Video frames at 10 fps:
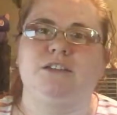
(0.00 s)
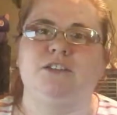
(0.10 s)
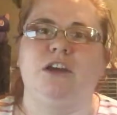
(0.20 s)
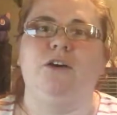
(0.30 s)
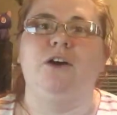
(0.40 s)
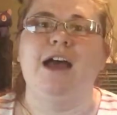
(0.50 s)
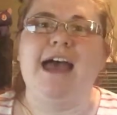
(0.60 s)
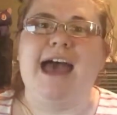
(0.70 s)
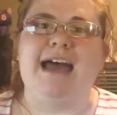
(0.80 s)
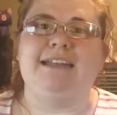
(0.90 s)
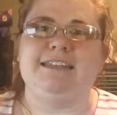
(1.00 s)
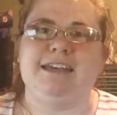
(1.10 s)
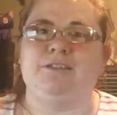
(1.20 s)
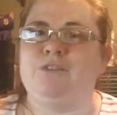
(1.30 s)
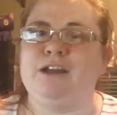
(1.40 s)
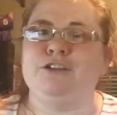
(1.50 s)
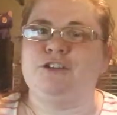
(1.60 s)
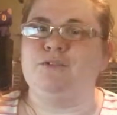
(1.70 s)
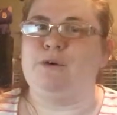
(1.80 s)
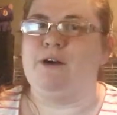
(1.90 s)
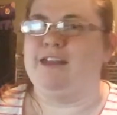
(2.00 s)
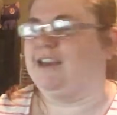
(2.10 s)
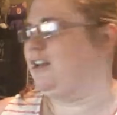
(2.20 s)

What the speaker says: So had to take advantage of it while I